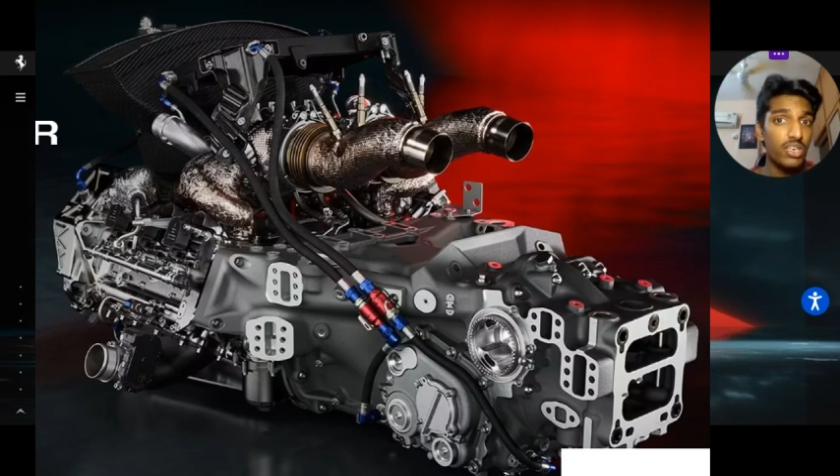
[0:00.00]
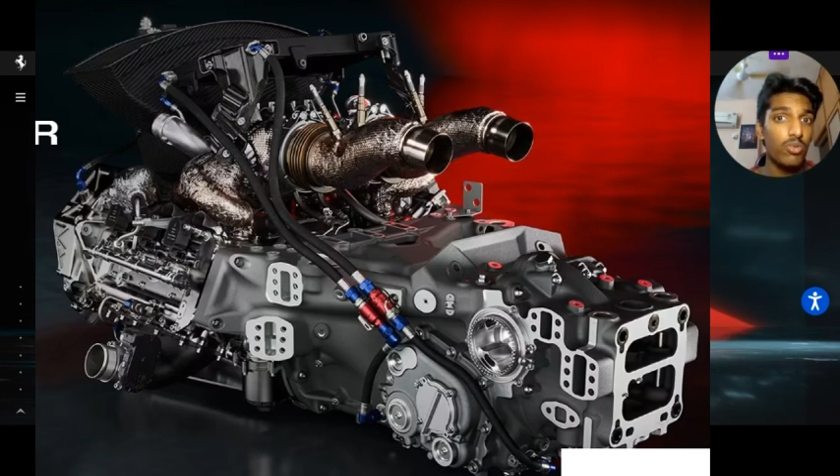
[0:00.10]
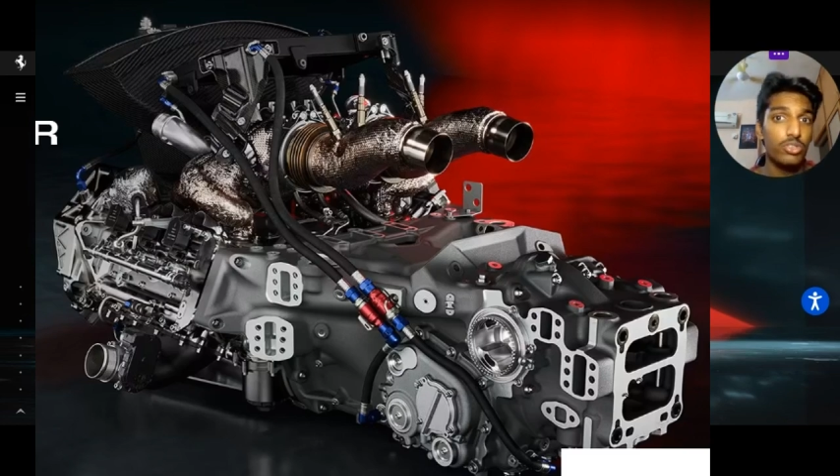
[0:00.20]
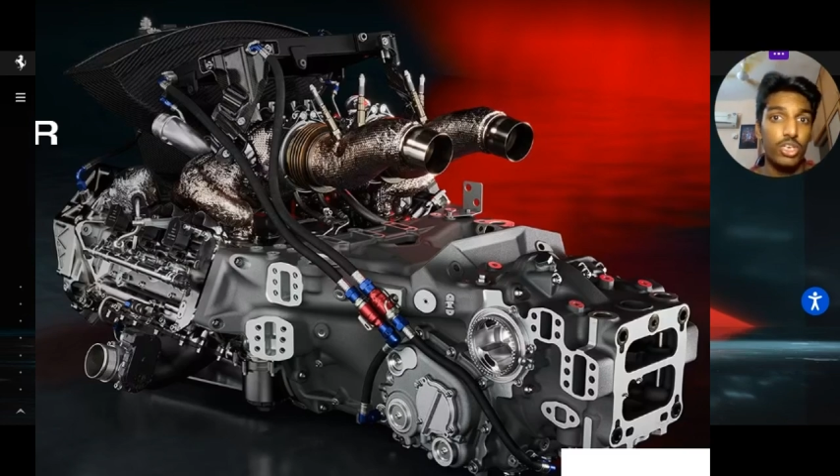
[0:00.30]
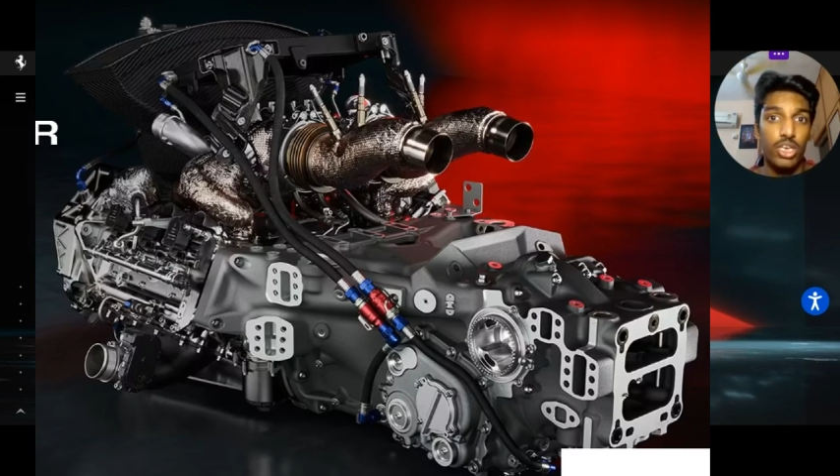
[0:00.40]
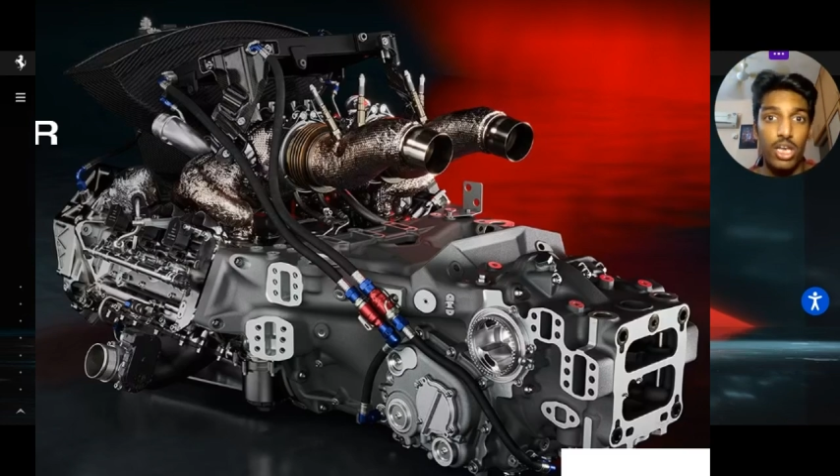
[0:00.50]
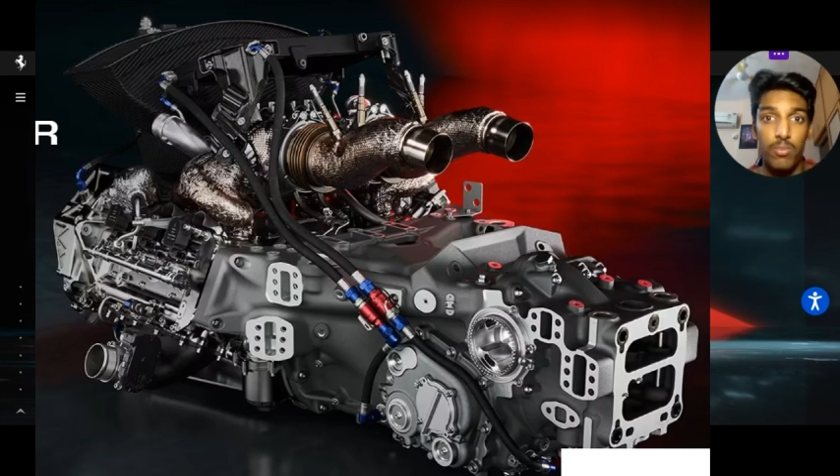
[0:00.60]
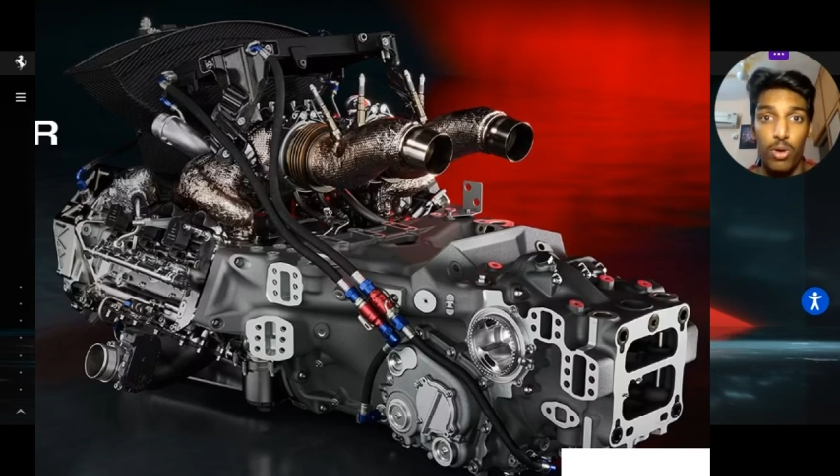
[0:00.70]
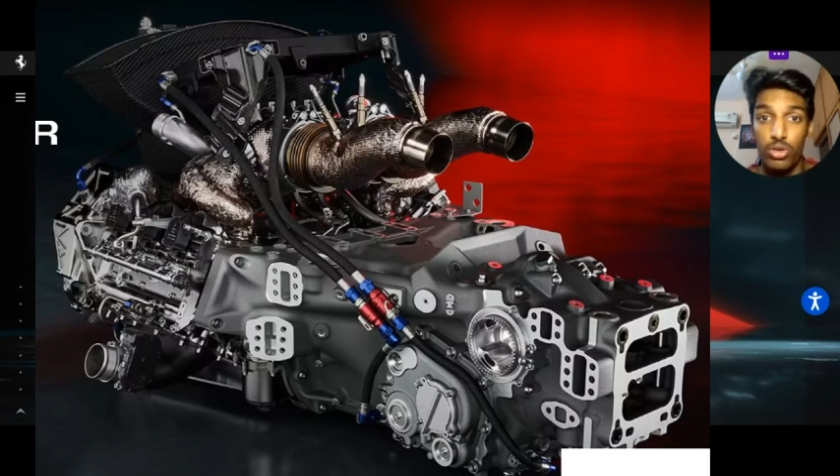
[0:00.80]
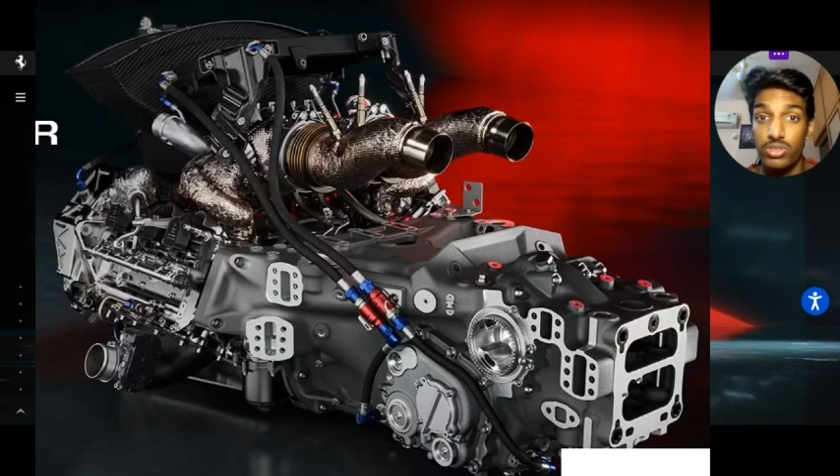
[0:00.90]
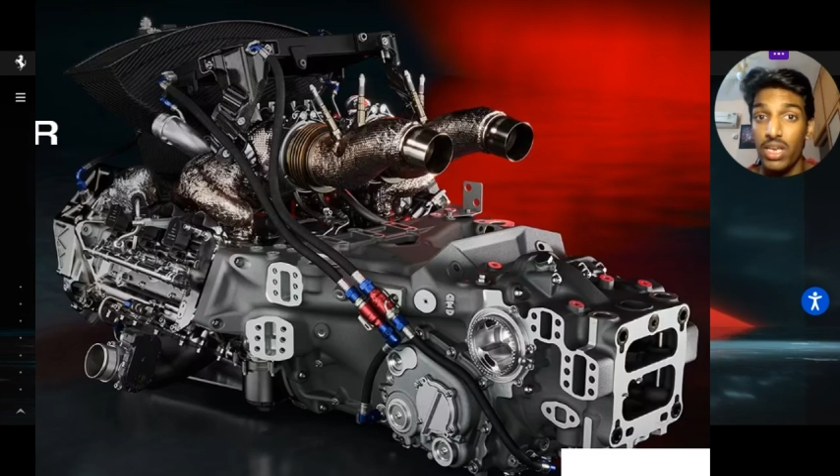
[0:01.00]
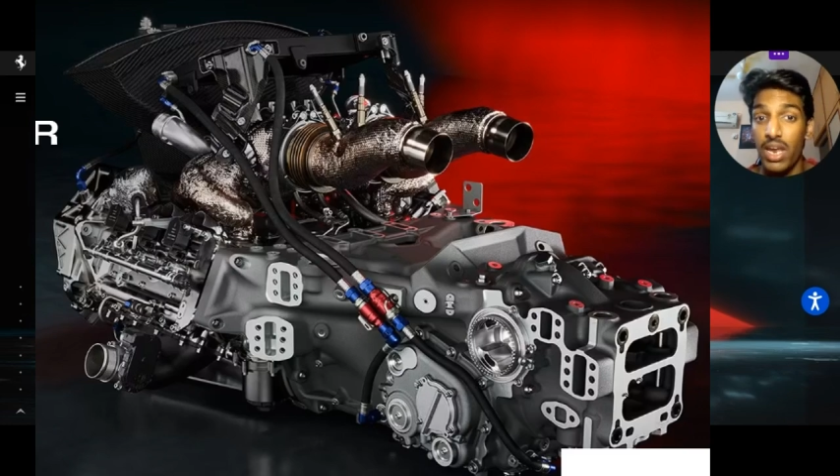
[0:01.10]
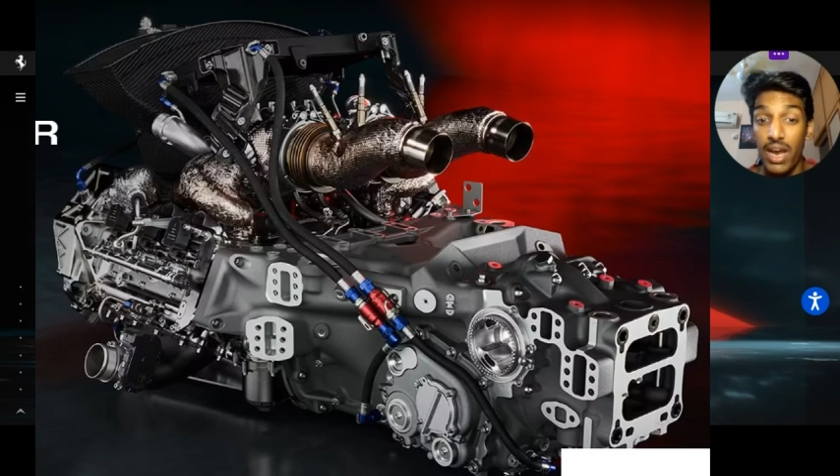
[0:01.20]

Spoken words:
sequential gearbox.